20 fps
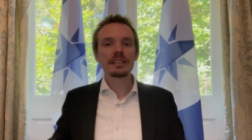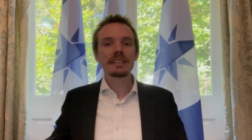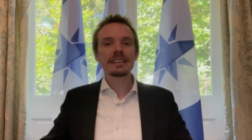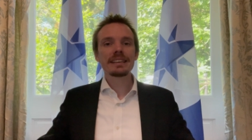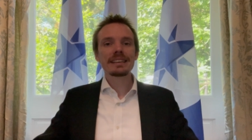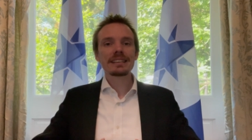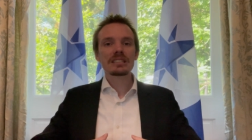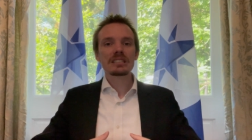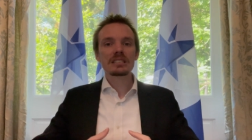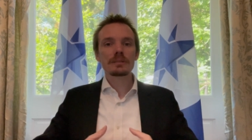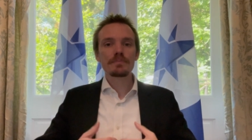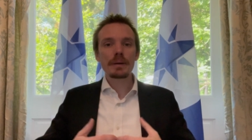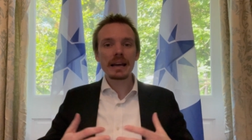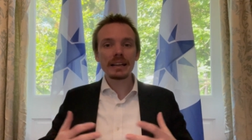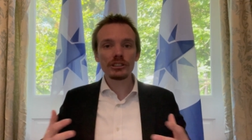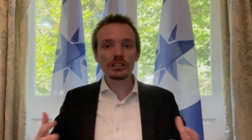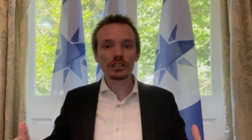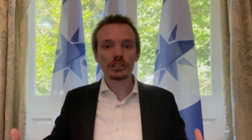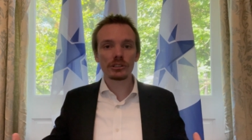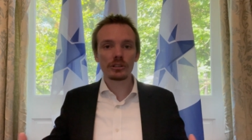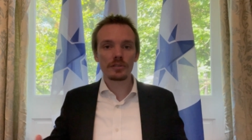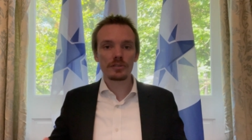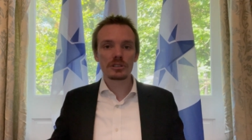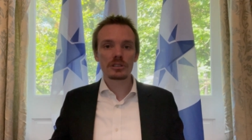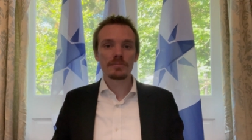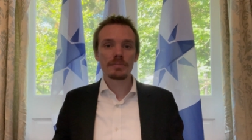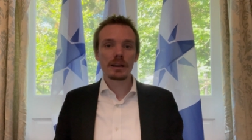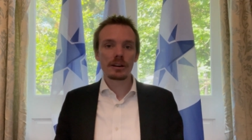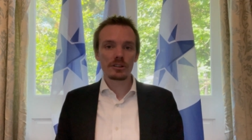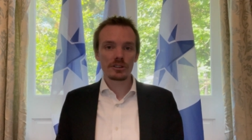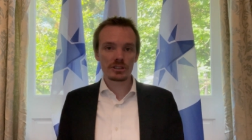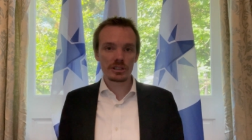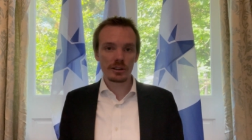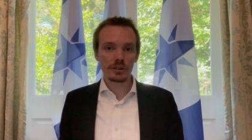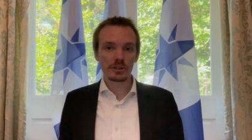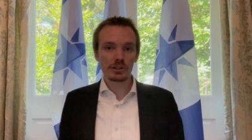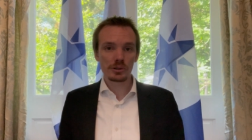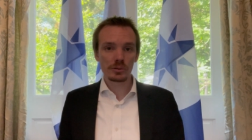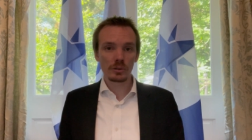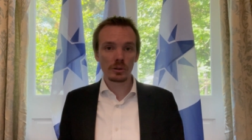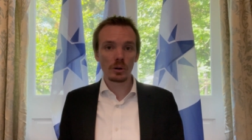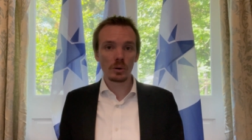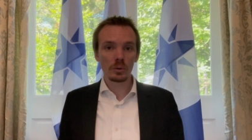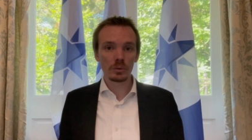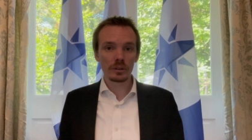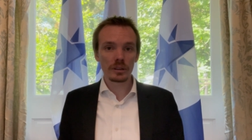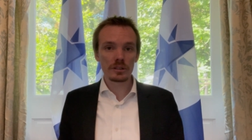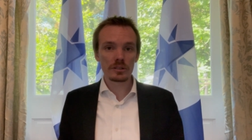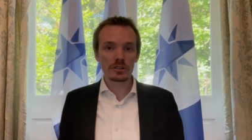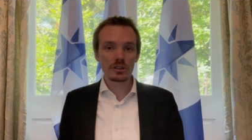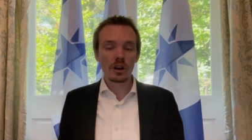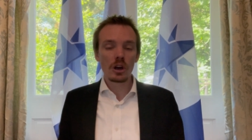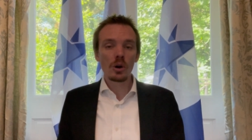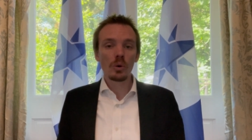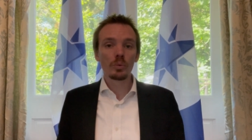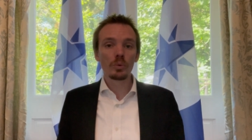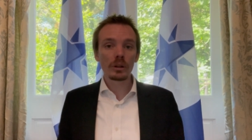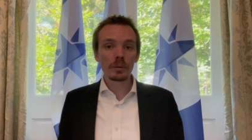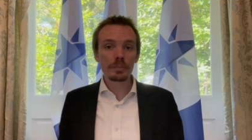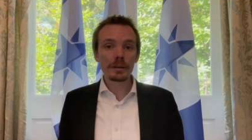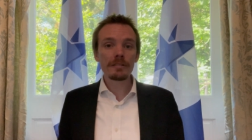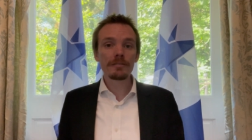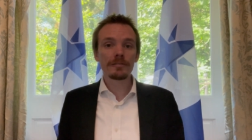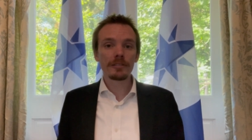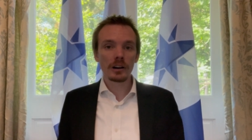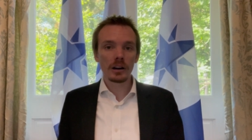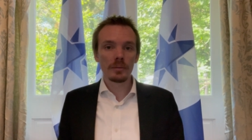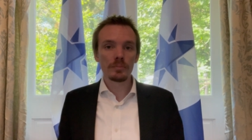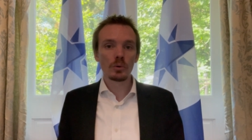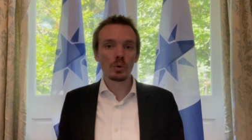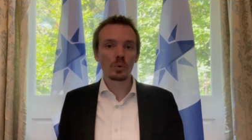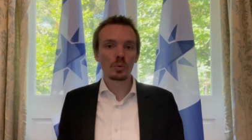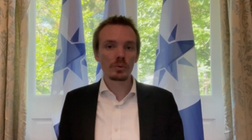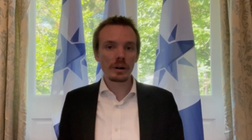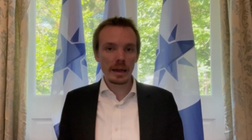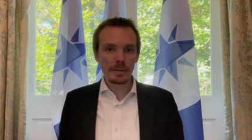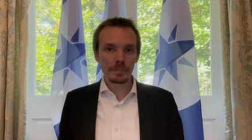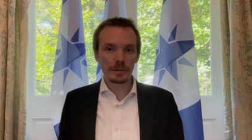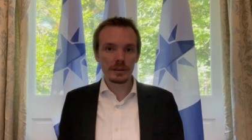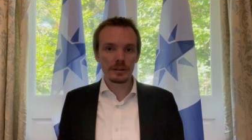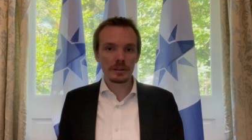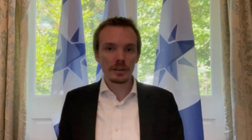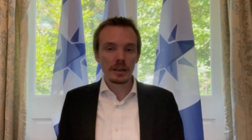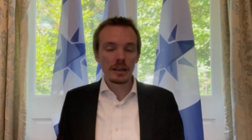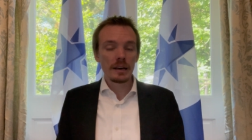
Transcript: the expansion of Stomaria's territorial holdings will be far more rapid.